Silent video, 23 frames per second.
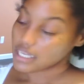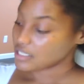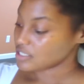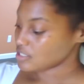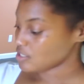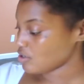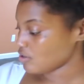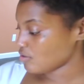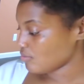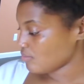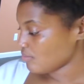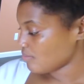
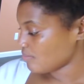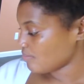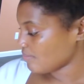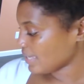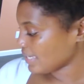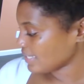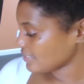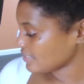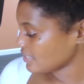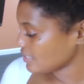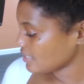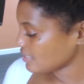So
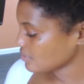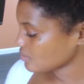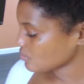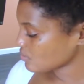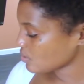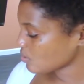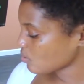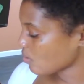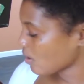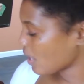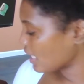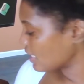make things
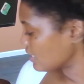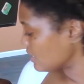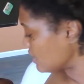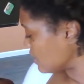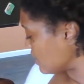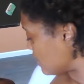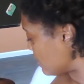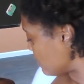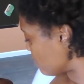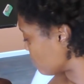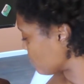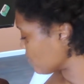with
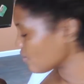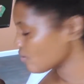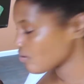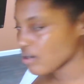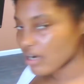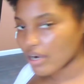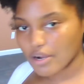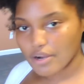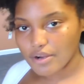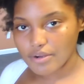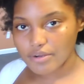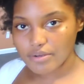quality. Get real
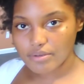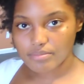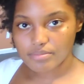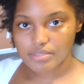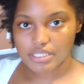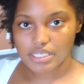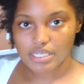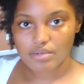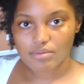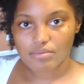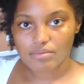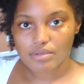
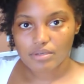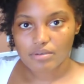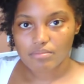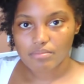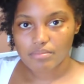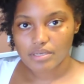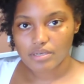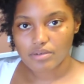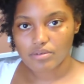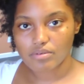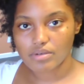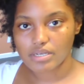herbs. Get real
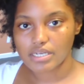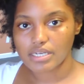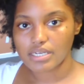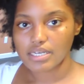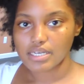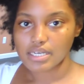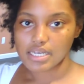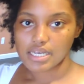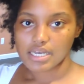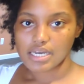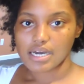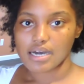milk.
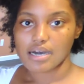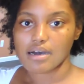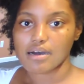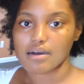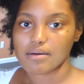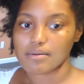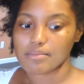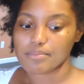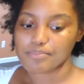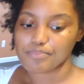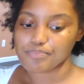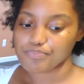
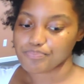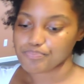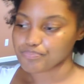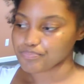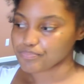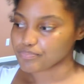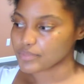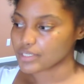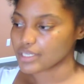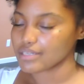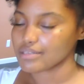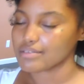
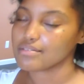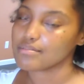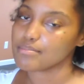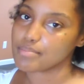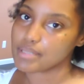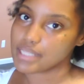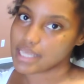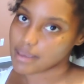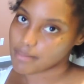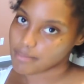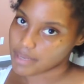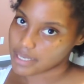
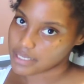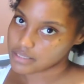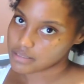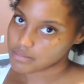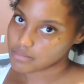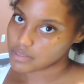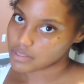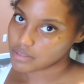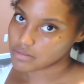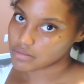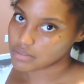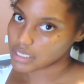
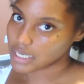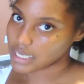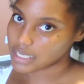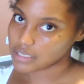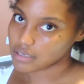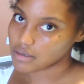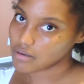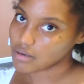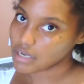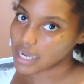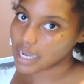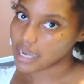Plant-based milk, not
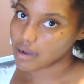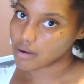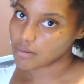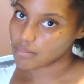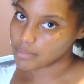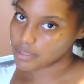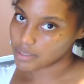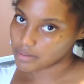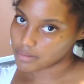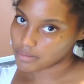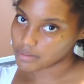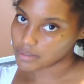no cow
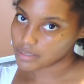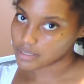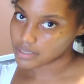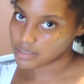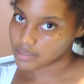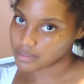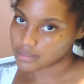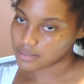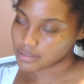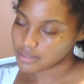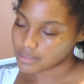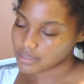milk.
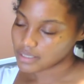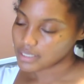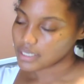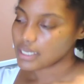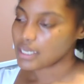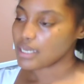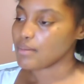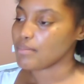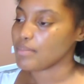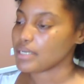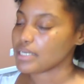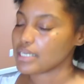
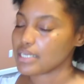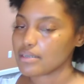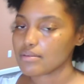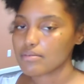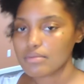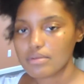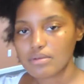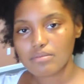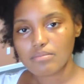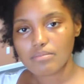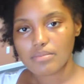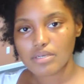But get
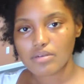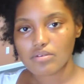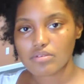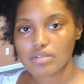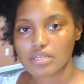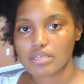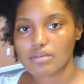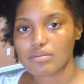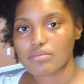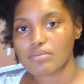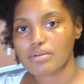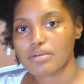real
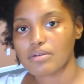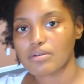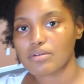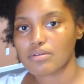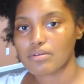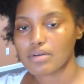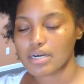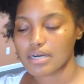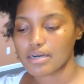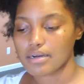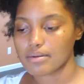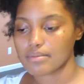milk. Get
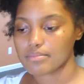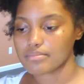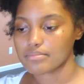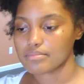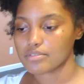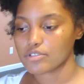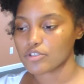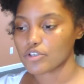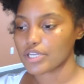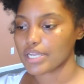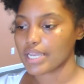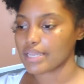real
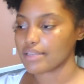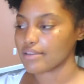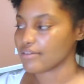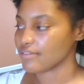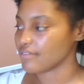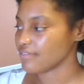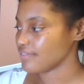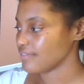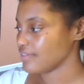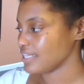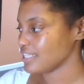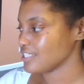
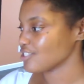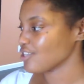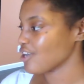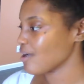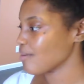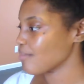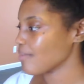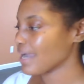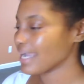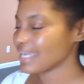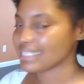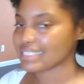creative. And
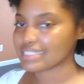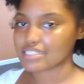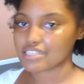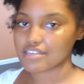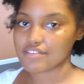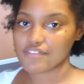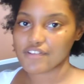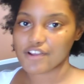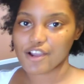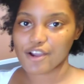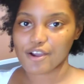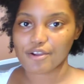start buying these
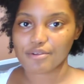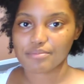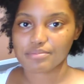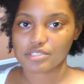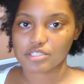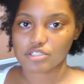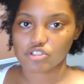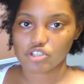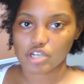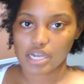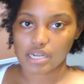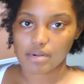different herbs
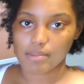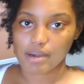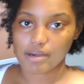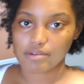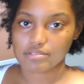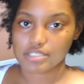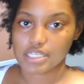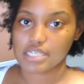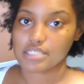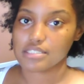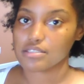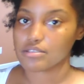and trying them out
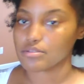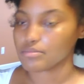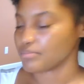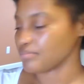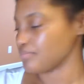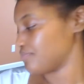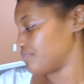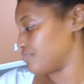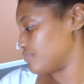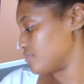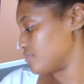and tasting them.